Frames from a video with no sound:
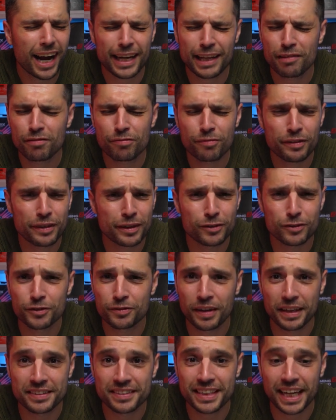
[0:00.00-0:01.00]
and it feels
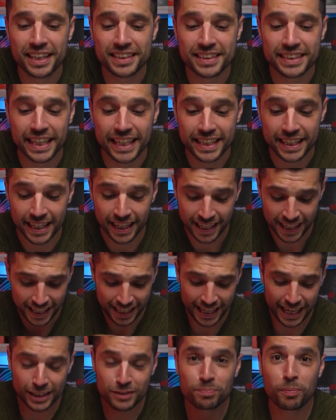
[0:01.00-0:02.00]
fantastic.
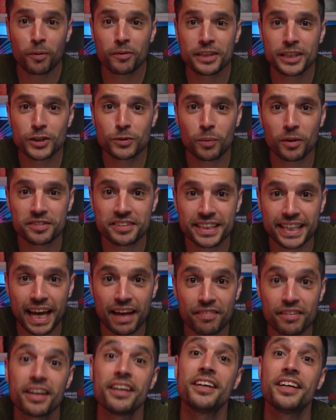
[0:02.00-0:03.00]
Let's put this one
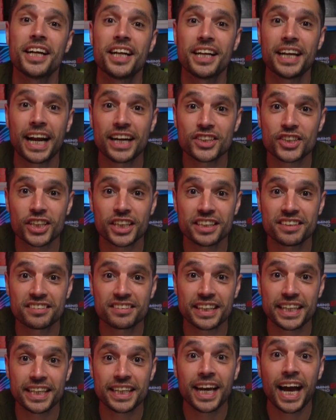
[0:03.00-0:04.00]
together and actually
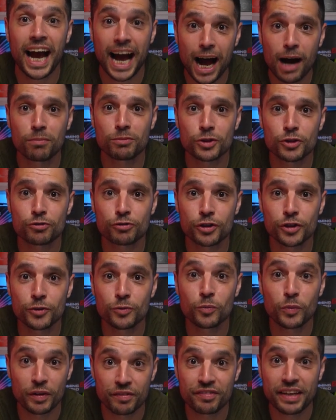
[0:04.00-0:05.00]
see how much room we've